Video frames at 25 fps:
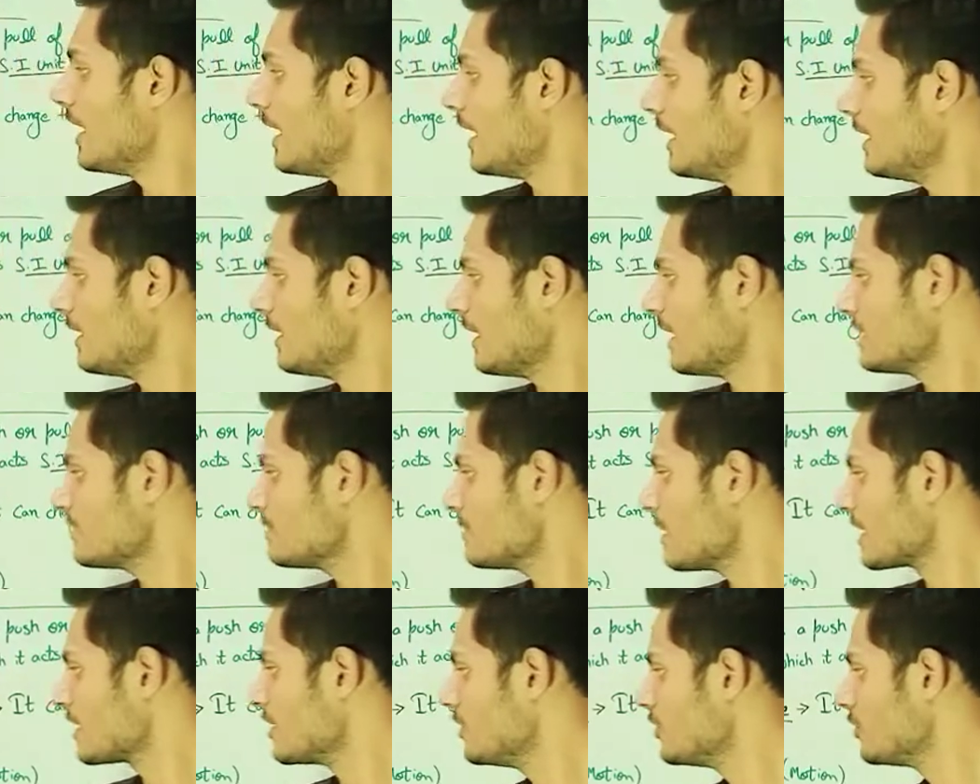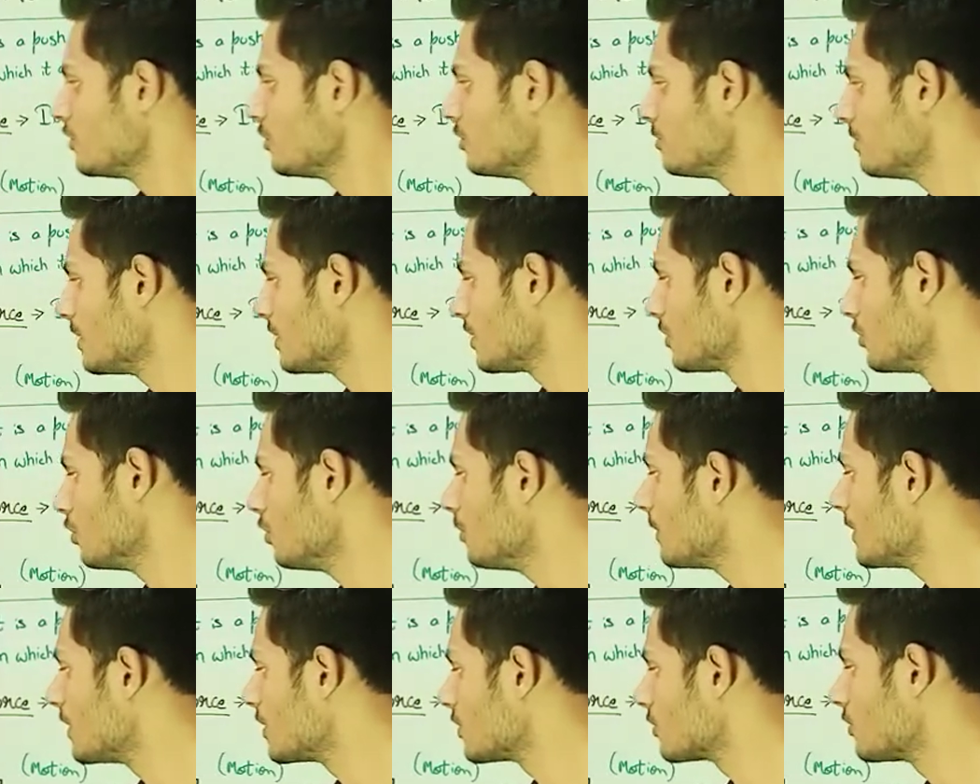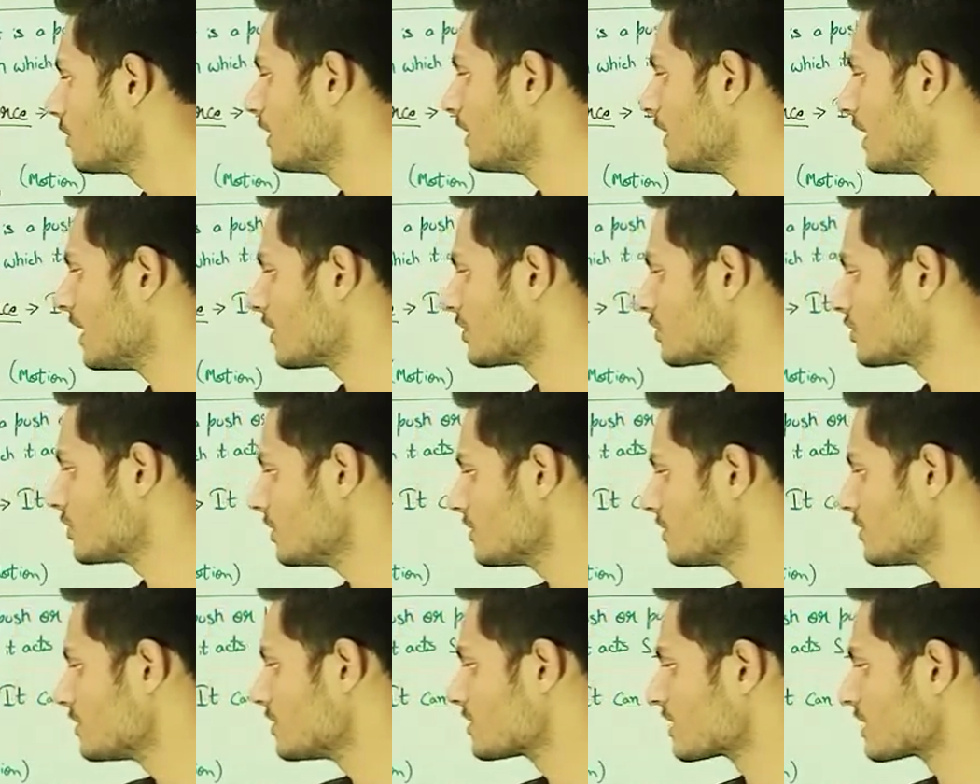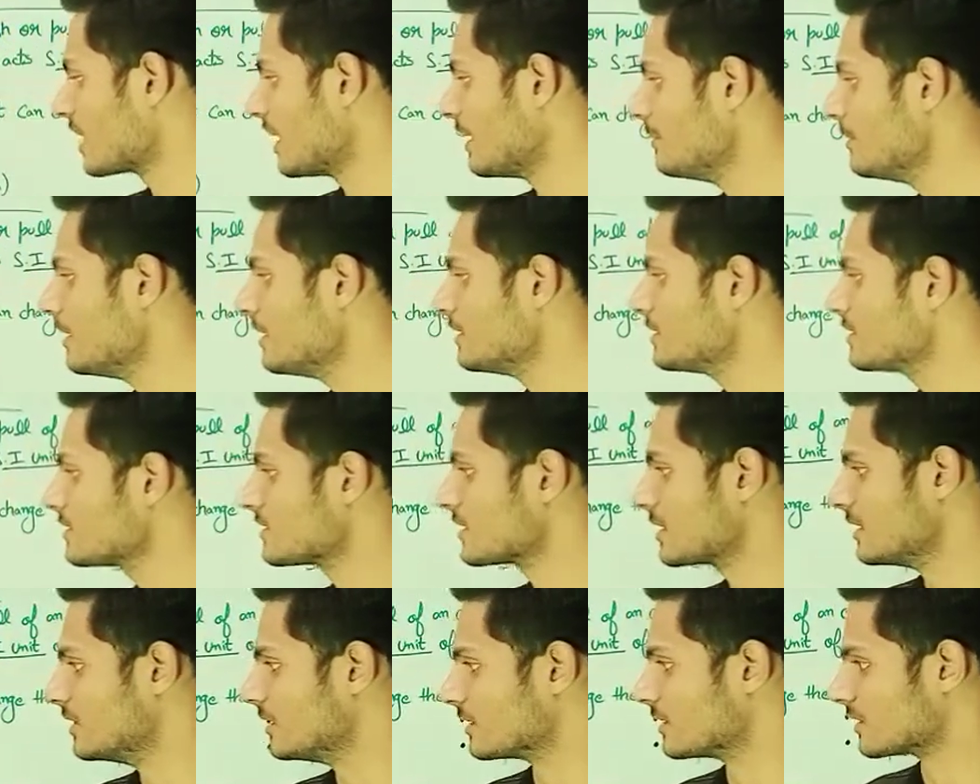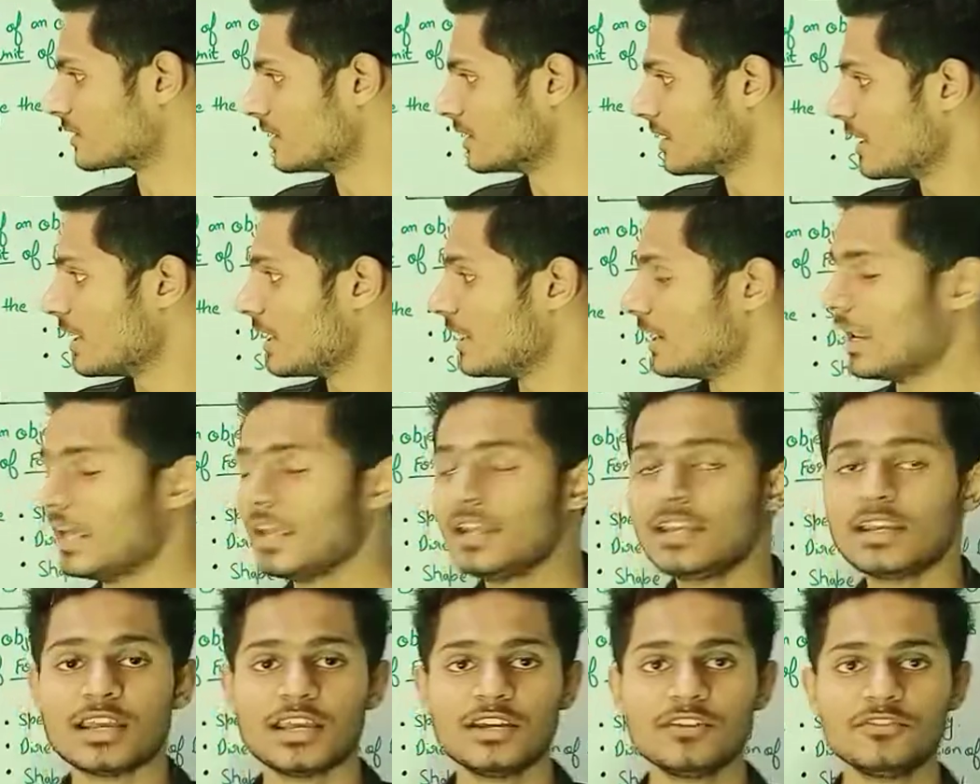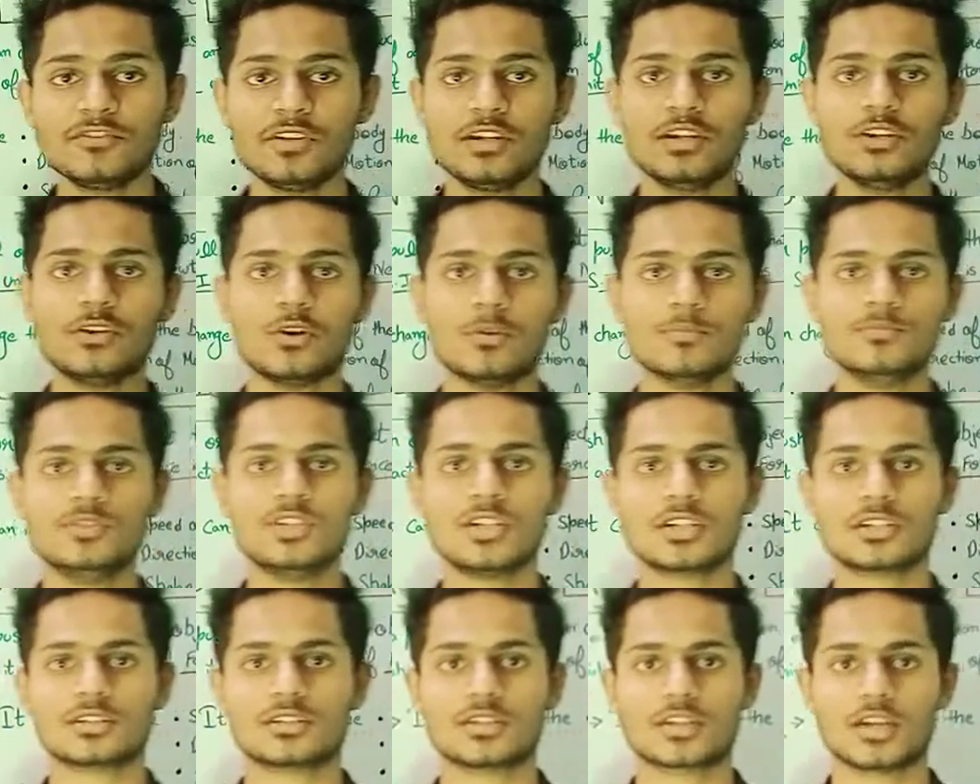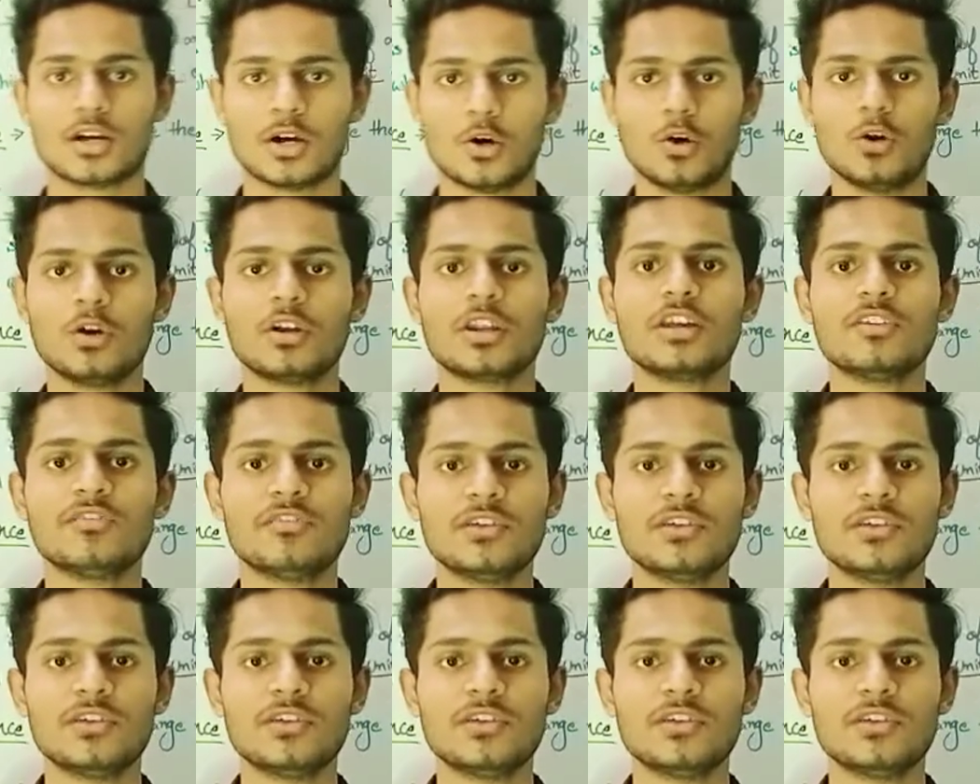It has magnitude but no particular direction is described as scalar. Like if an object or if